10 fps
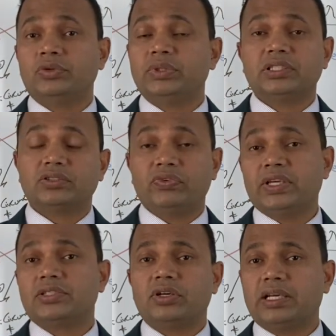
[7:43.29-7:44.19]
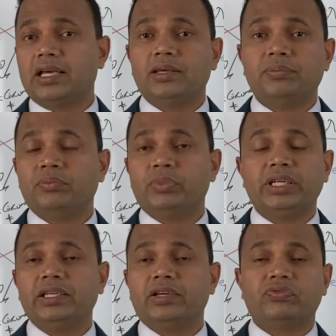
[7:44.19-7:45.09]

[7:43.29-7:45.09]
you may just waste your time, money,